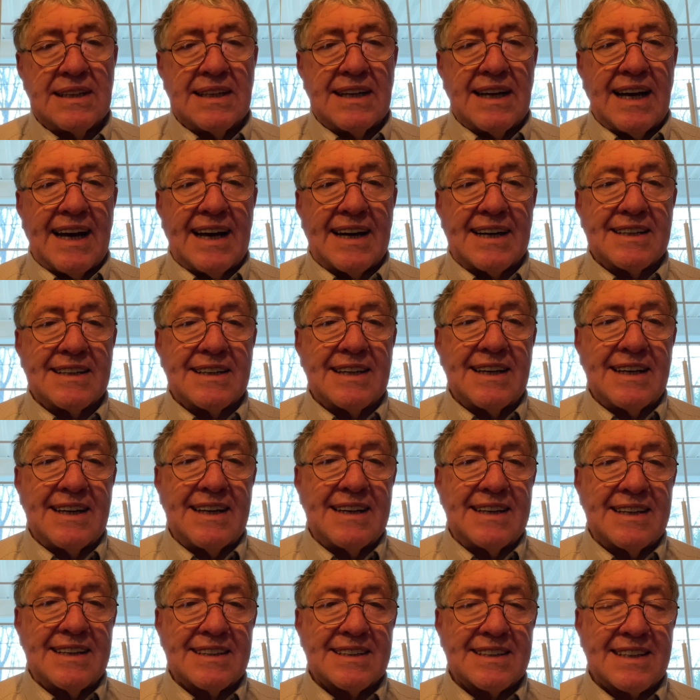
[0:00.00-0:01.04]
And
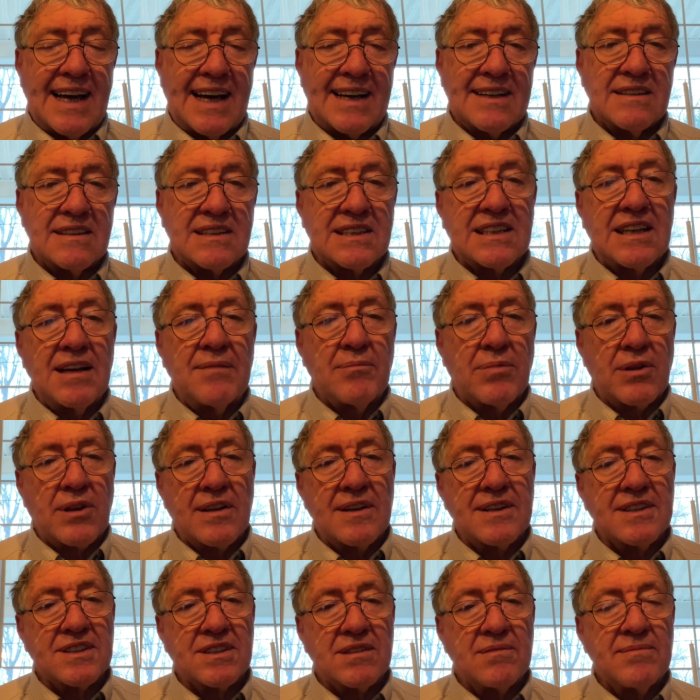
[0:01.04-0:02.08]
it is that
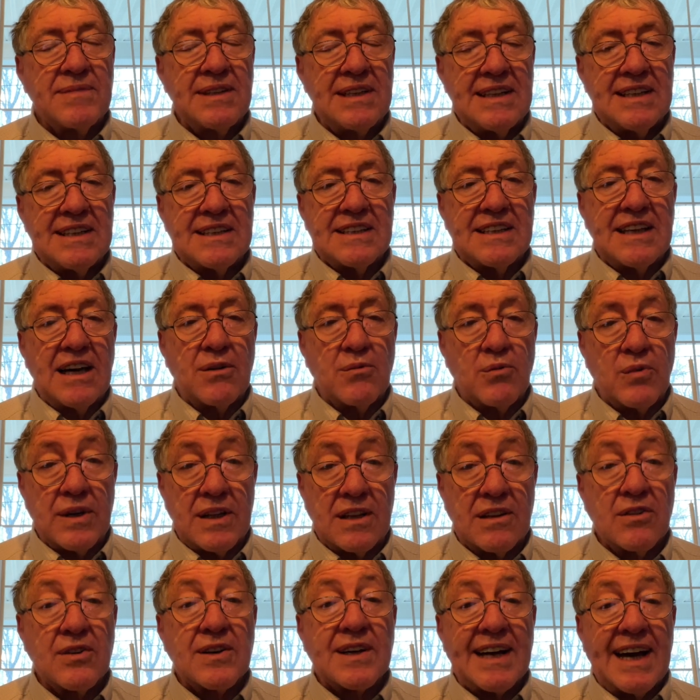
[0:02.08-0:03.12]
symbolism that we
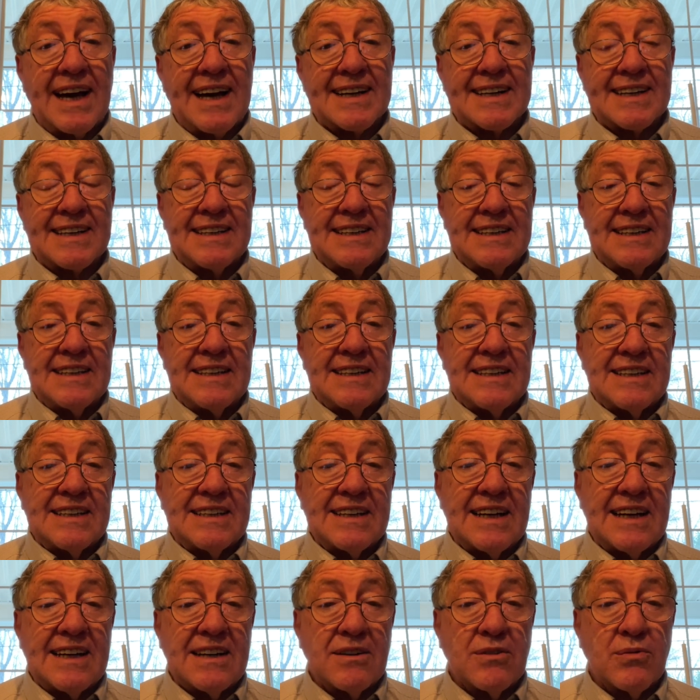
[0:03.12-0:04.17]
look at
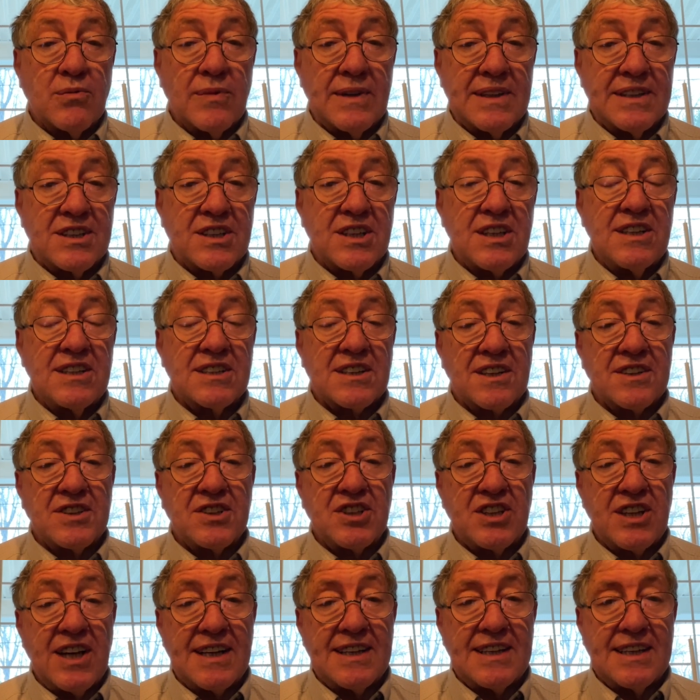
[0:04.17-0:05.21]
uh, when Jesus
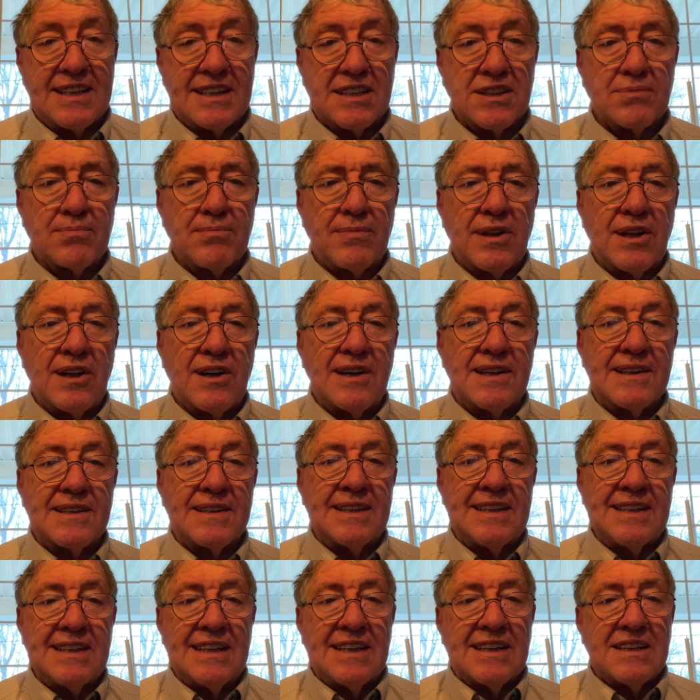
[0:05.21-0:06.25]
shed his
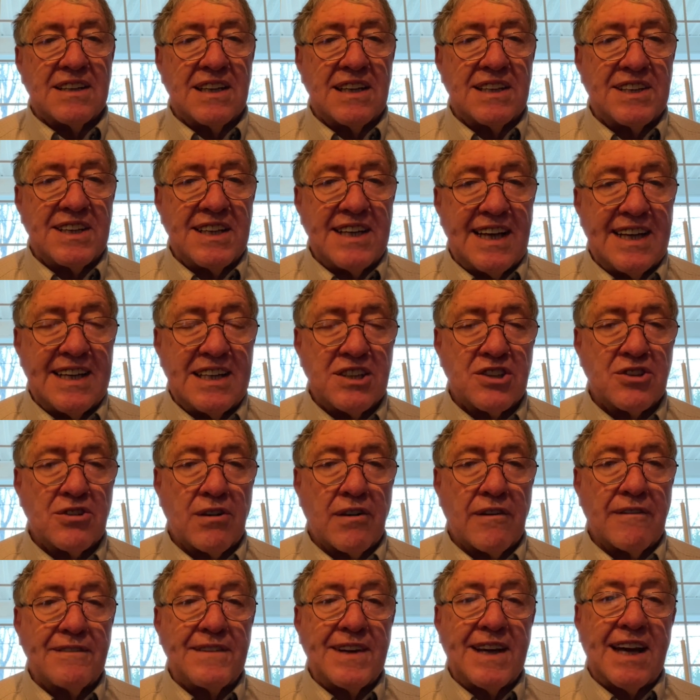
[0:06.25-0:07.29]
blood, that the
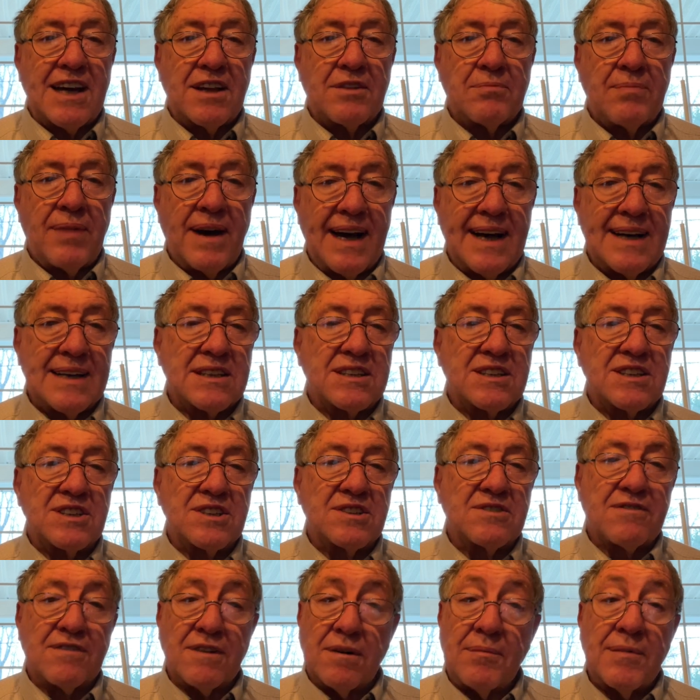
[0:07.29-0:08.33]
angel of death passes
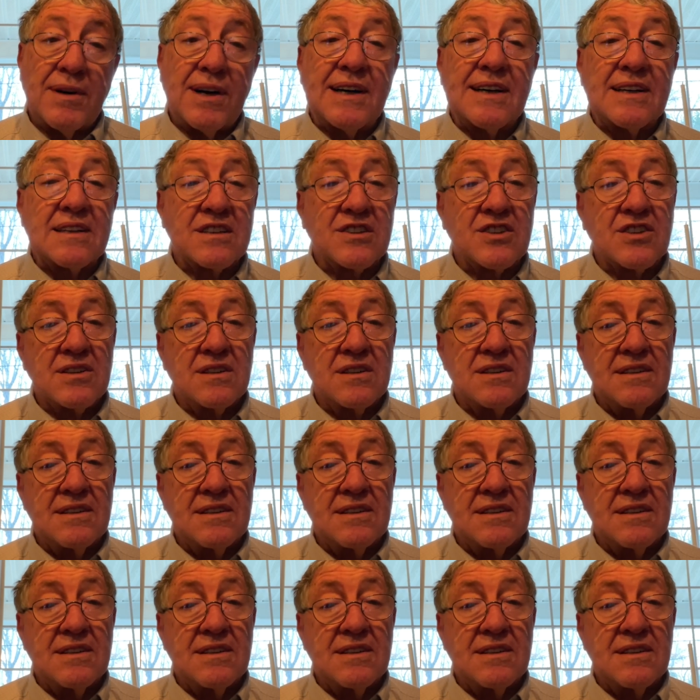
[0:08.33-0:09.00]
from us,